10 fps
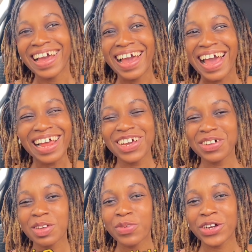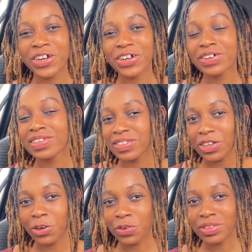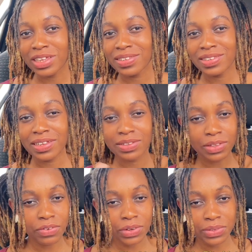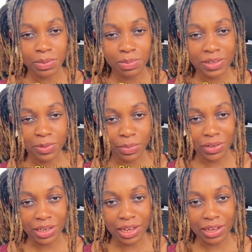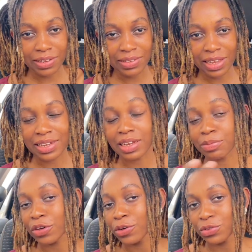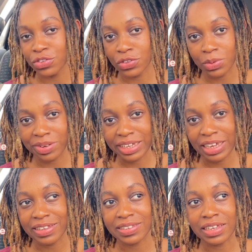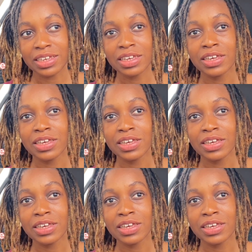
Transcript: Hello, neighbor. So this is Novels and Pits podcast, and I'm your host, Chizoba Katie.